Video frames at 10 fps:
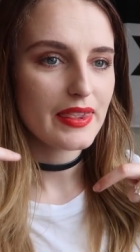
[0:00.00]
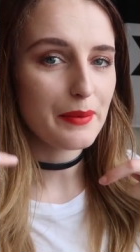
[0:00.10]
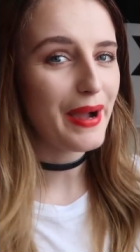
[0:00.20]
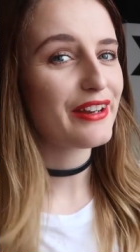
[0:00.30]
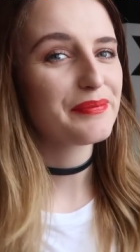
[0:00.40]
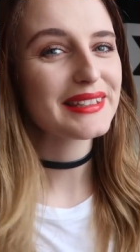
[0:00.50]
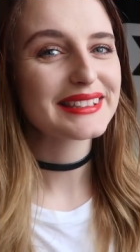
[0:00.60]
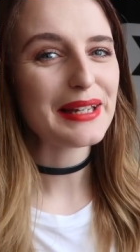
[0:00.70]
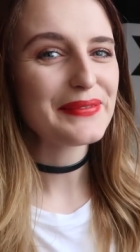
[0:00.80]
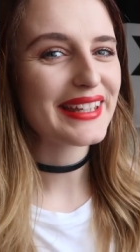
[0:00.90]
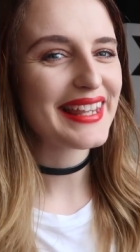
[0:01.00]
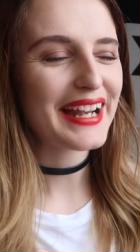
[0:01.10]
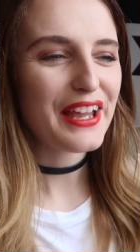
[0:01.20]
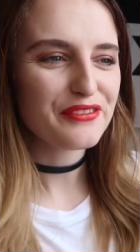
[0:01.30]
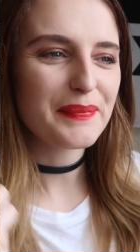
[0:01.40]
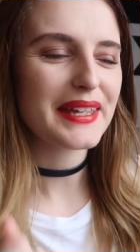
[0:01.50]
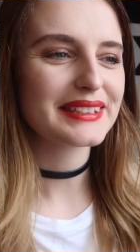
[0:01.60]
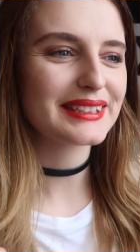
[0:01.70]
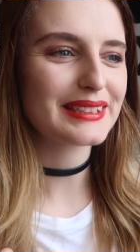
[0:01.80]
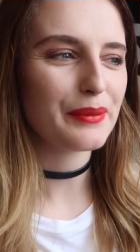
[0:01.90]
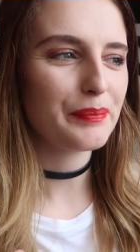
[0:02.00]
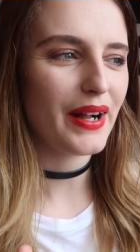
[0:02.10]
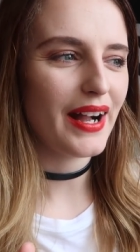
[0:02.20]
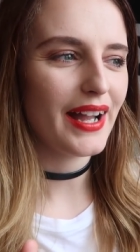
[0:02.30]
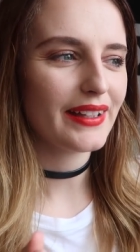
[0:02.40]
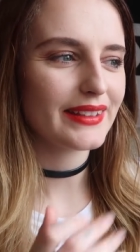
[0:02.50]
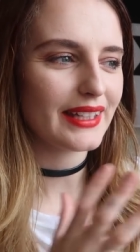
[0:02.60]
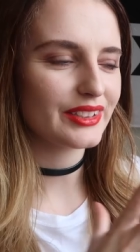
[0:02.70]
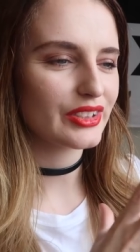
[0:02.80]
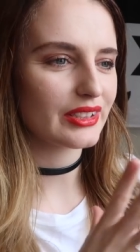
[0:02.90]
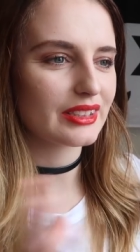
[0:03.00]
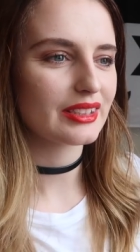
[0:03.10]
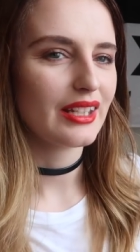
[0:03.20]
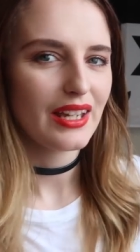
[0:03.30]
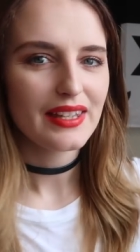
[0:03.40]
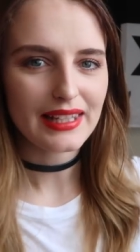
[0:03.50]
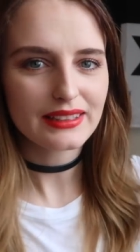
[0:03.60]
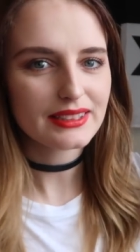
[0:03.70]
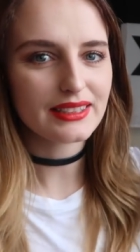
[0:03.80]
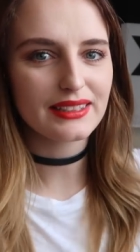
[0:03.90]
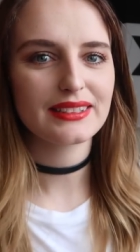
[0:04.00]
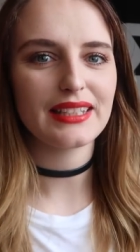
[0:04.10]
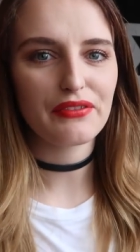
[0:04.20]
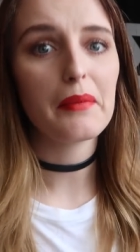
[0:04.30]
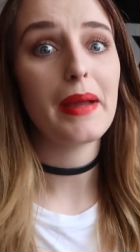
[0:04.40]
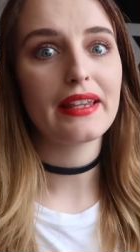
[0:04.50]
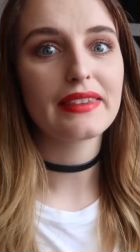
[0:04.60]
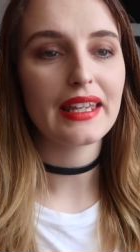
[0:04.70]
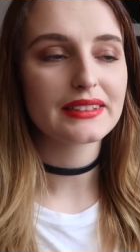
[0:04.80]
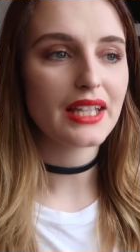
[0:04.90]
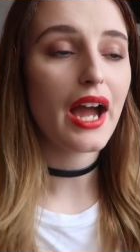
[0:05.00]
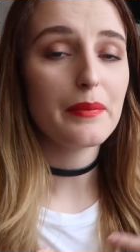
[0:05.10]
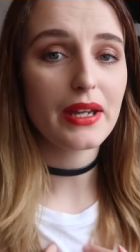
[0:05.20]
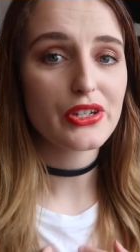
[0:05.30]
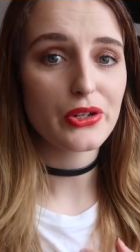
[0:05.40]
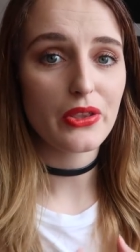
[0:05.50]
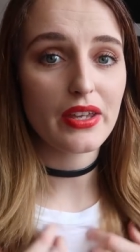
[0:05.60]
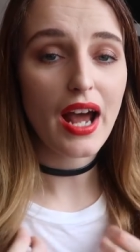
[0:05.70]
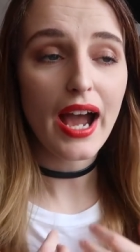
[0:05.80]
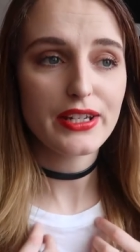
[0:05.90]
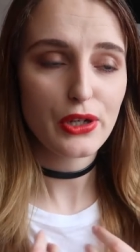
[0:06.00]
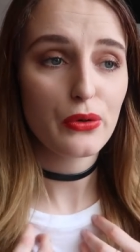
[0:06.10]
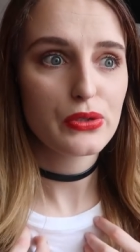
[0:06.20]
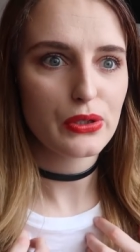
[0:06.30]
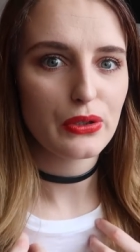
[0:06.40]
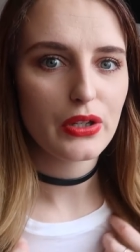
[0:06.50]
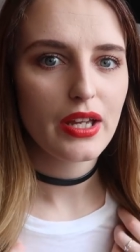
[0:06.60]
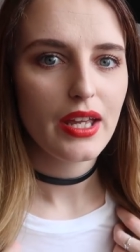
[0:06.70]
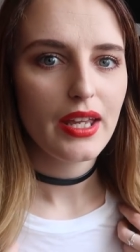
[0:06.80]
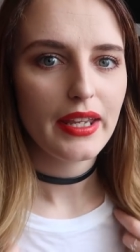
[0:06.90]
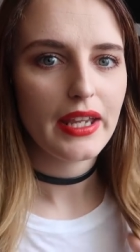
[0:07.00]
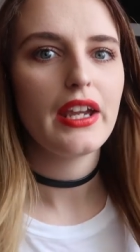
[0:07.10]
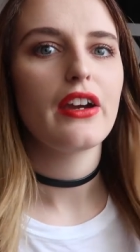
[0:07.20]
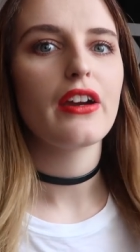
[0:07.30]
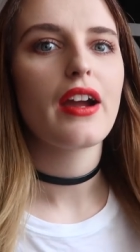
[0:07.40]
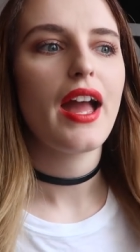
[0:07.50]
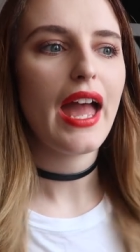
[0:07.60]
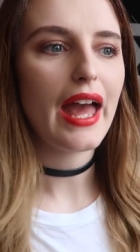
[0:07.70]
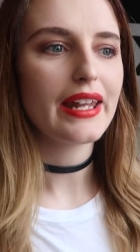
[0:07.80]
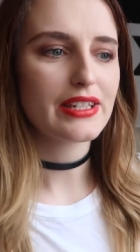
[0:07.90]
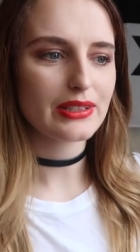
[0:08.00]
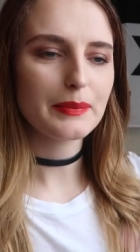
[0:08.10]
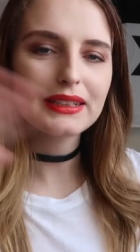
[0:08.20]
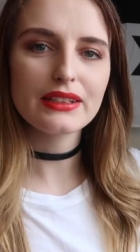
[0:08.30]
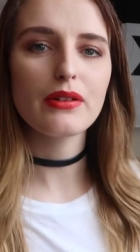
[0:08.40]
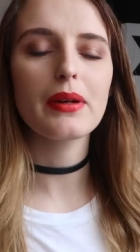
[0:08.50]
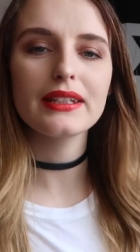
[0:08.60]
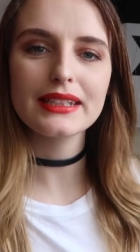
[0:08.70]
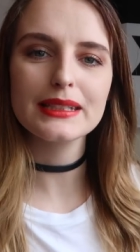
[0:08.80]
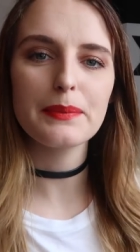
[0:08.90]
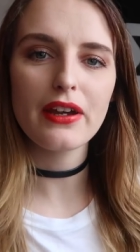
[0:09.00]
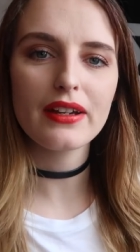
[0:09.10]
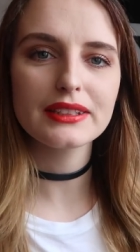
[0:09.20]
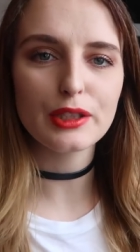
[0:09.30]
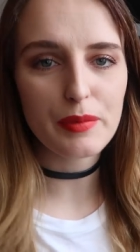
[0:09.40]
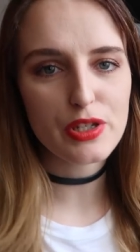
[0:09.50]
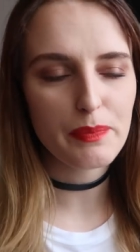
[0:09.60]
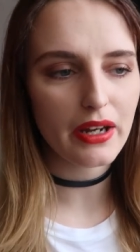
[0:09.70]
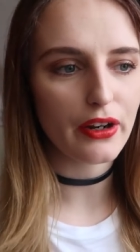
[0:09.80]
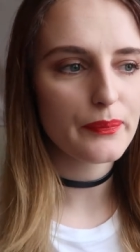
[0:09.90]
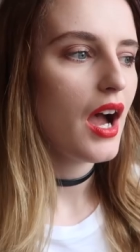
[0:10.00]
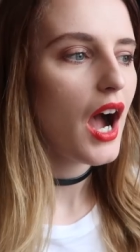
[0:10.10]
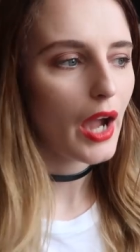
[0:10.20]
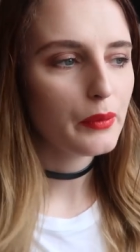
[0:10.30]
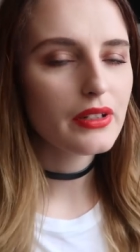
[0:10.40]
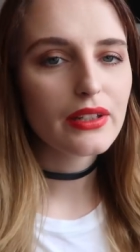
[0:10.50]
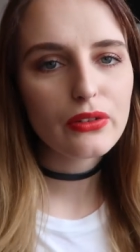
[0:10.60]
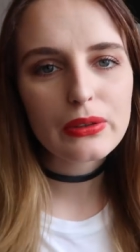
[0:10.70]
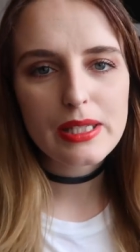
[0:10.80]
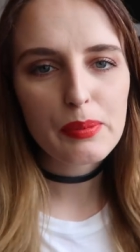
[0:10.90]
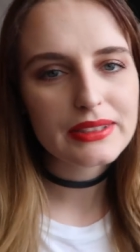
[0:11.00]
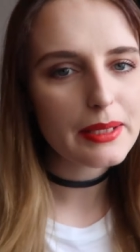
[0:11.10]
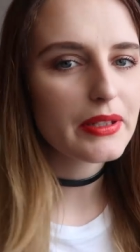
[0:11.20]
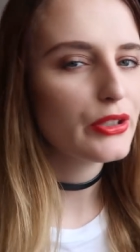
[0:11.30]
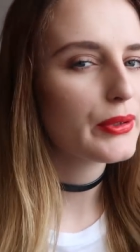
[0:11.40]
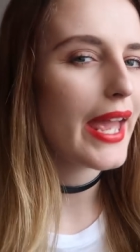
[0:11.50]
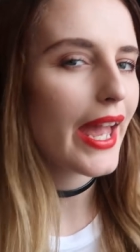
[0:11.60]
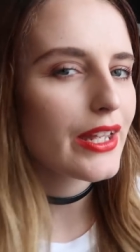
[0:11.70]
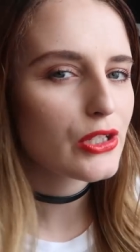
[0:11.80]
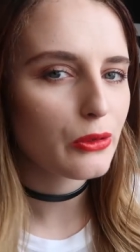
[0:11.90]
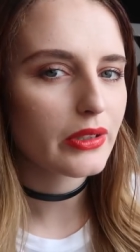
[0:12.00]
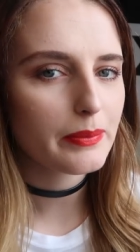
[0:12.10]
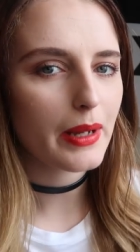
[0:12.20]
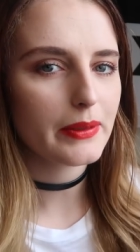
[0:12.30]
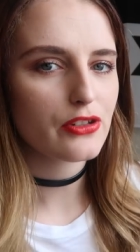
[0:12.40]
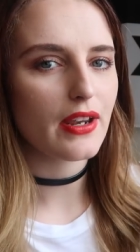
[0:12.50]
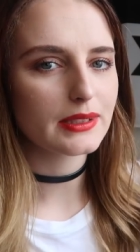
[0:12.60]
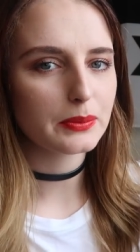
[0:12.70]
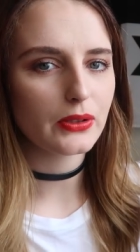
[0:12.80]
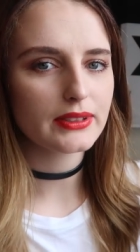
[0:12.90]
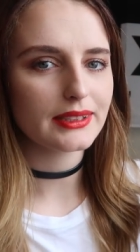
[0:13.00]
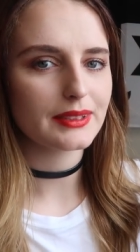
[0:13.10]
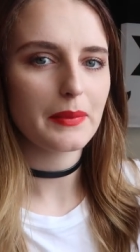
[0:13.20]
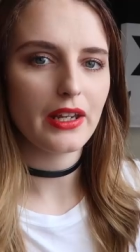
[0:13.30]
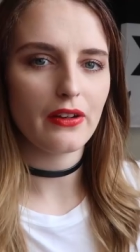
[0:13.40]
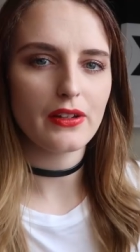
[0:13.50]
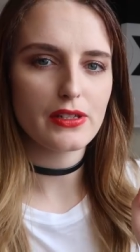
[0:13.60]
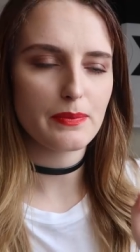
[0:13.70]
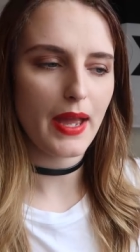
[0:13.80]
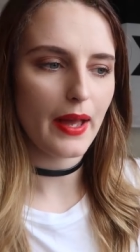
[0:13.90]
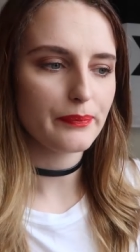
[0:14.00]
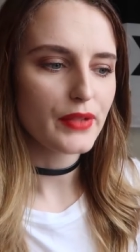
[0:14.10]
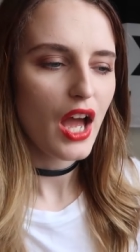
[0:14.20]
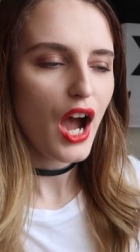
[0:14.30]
there might have been something that I've missed, but that's the seven main things I make sure that I don't do here, and it just makes everybody's experience so much better. I will give you a tip on something you can do on the public transport system here in Japan.